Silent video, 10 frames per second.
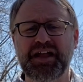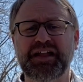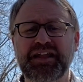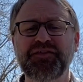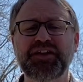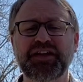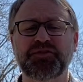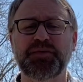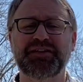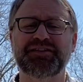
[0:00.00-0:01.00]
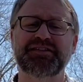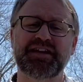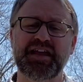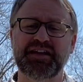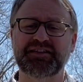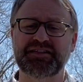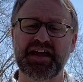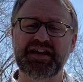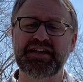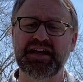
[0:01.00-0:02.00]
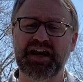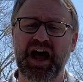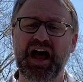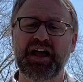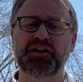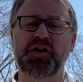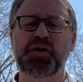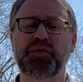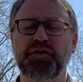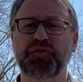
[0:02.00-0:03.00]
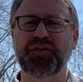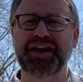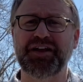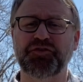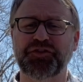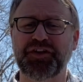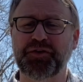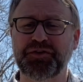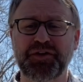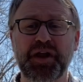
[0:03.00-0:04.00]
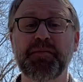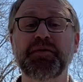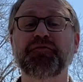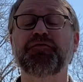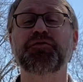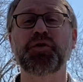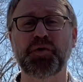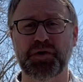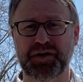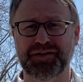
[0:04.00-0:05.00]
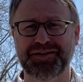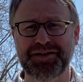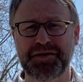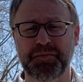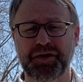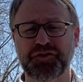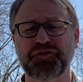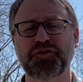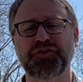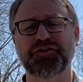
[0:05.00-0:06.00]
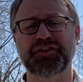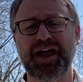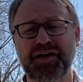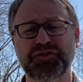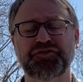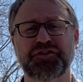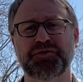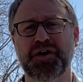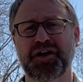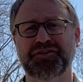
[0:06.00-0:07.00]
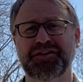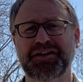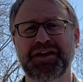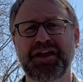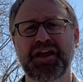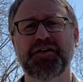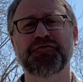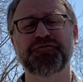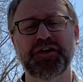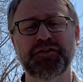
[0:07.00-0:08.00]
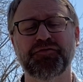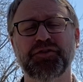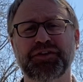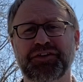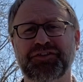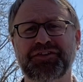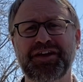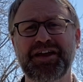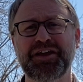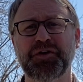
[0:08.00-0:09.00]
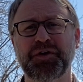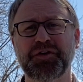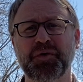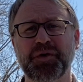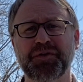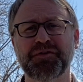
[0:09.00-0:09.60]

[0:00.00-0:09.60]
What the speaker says: Giving has been staying steady, and I, along with our financial secretary, have been floored by the church's lavish generosity and faithfulness here at North.